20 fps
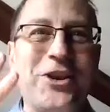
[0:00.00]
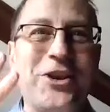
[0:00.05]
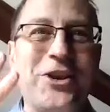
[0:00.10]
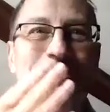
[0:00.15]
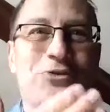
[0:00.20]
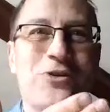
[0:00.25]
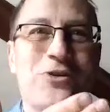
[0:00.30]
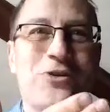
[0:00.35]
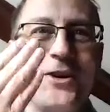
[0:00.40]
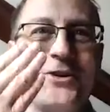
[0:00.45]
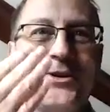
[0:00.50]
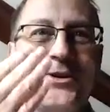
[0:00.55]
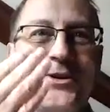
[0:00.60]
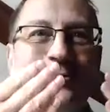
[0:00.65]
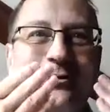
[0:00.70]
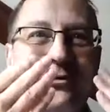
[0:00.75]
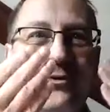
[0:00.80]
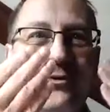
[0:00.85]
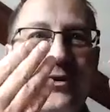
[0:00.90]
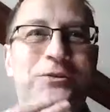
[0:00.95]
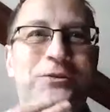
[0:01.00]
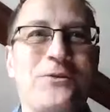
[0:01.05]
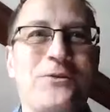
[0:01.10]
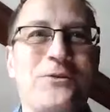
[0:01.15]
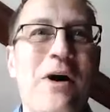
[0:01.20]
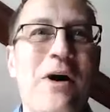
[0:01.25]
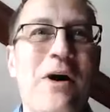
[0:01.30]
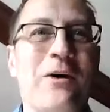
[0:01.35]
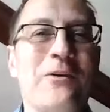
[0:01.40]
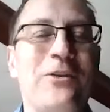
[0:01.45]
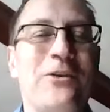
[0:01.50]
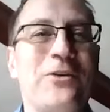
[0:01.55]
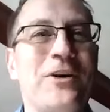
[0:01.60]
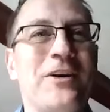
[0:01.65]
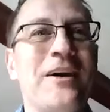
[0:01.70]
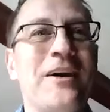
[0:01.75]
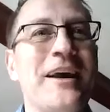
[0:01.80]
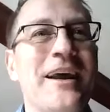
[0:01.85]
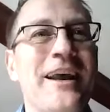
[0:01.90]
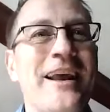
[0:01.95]
and you try to breathe through mouth,
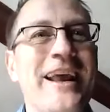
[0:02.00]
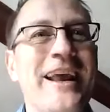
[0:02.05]
or